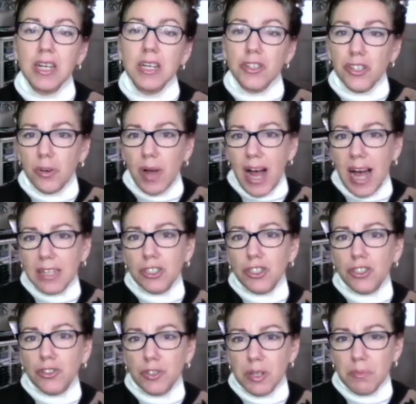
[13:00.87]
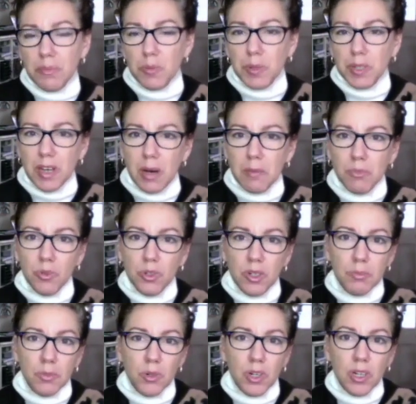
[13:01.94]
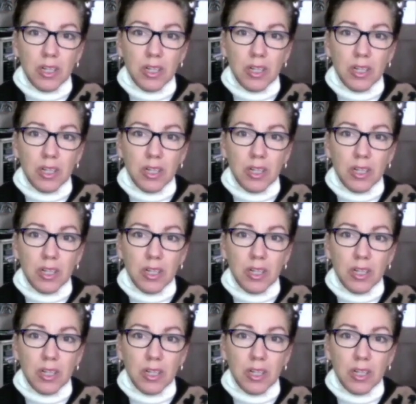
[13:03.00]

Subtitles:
So as dreams become more and more